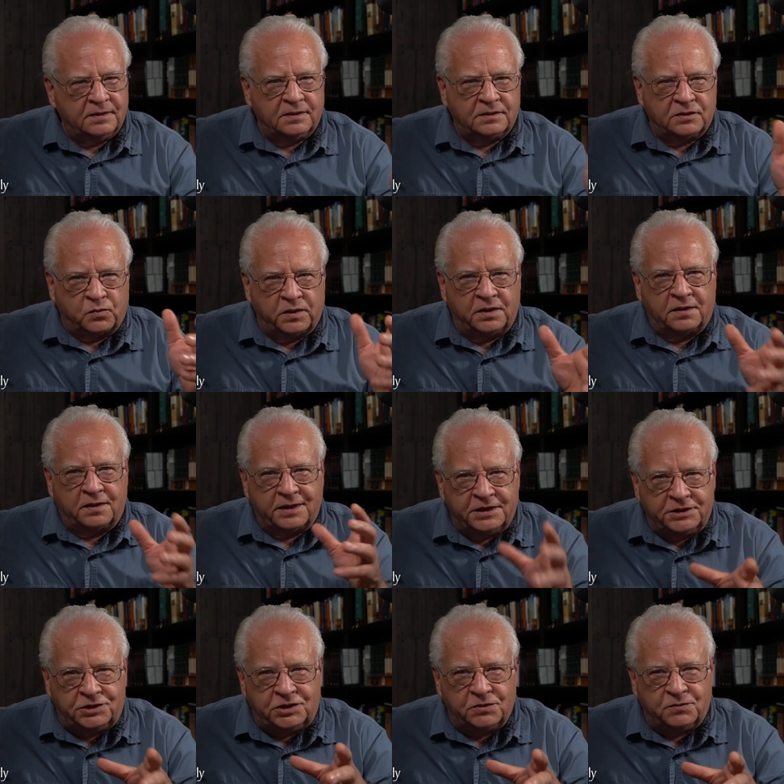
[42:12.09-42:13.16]
the real
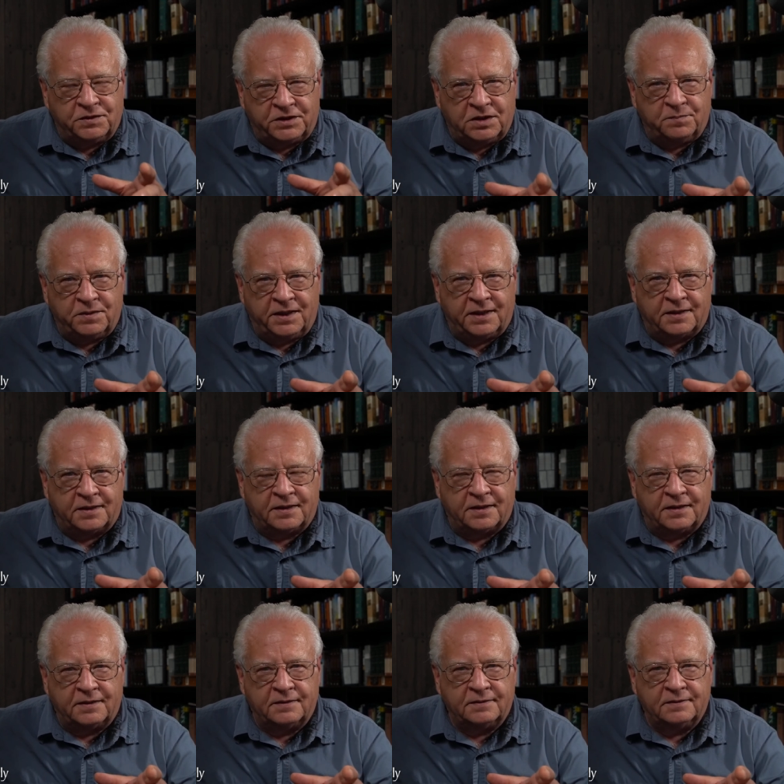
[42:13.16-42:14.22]
issue with
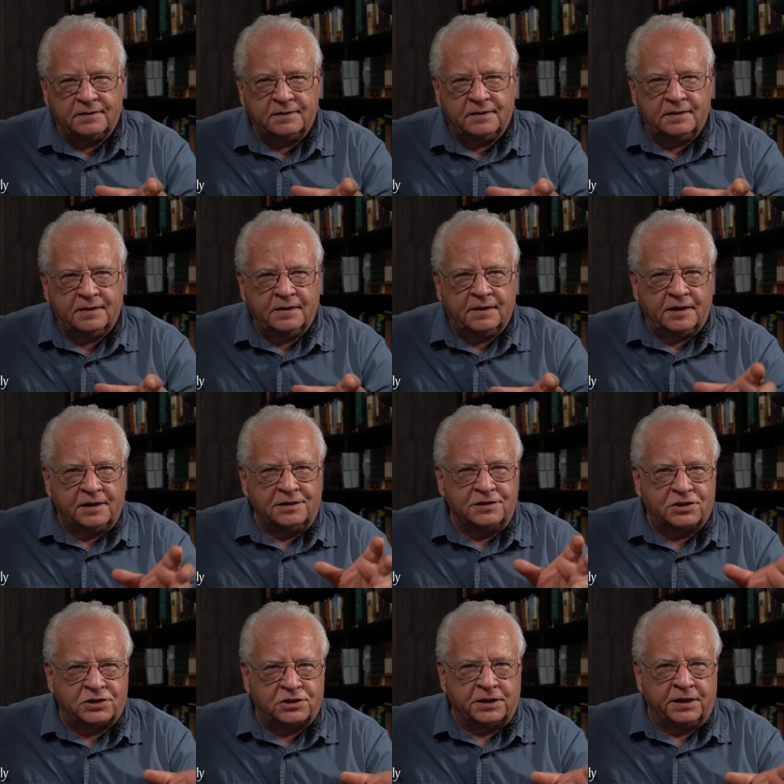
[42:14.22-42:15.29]
humanity is
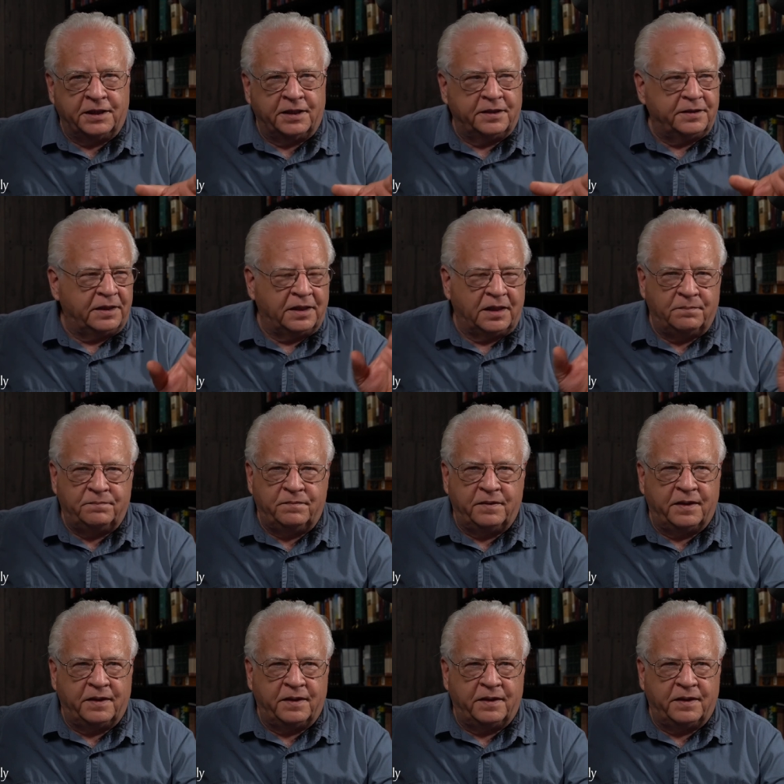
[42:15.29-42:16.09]
sin and a,